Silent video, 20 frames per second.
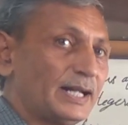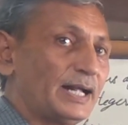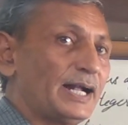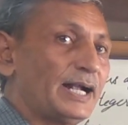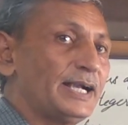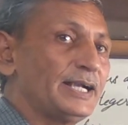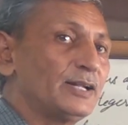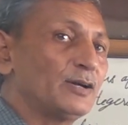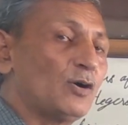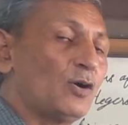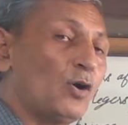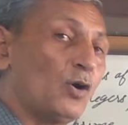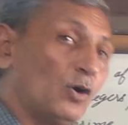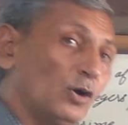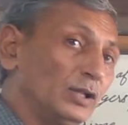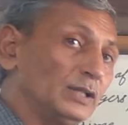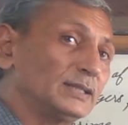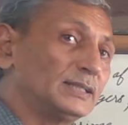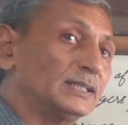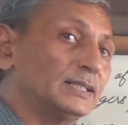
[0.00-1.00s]
and
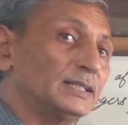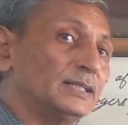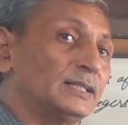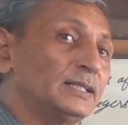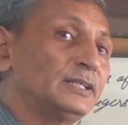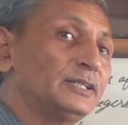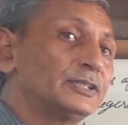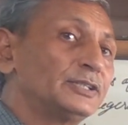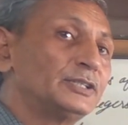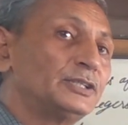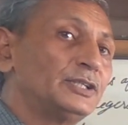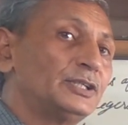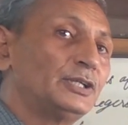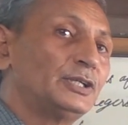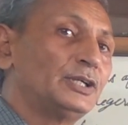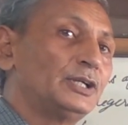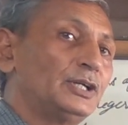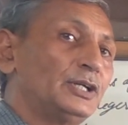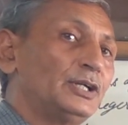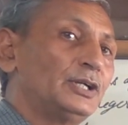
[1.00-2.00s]
all the
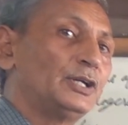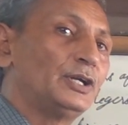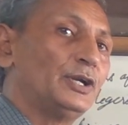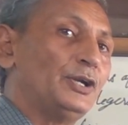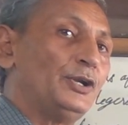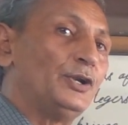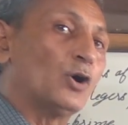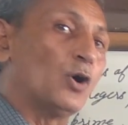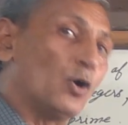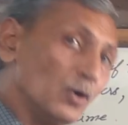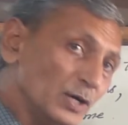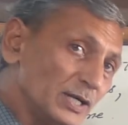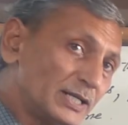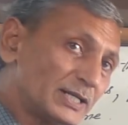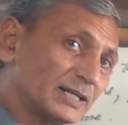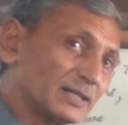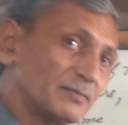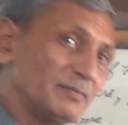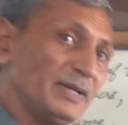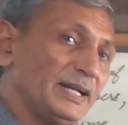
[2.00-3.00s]

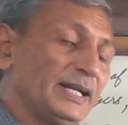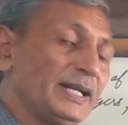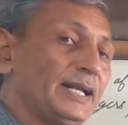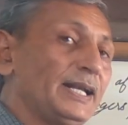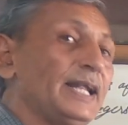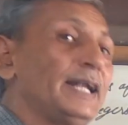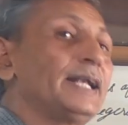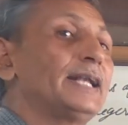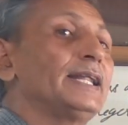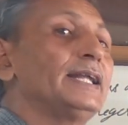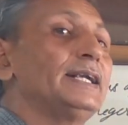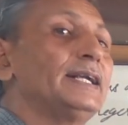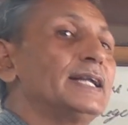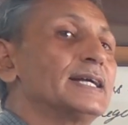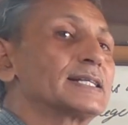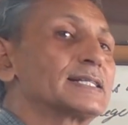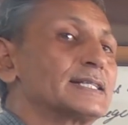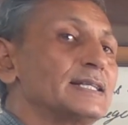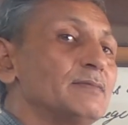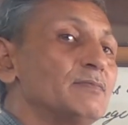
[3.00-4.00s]
non-terminating
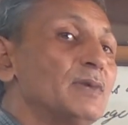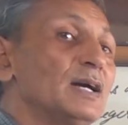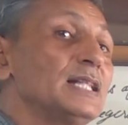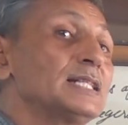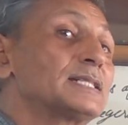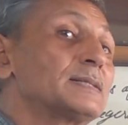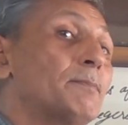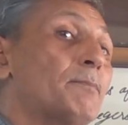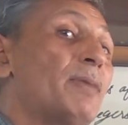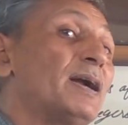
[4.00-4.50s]
decimals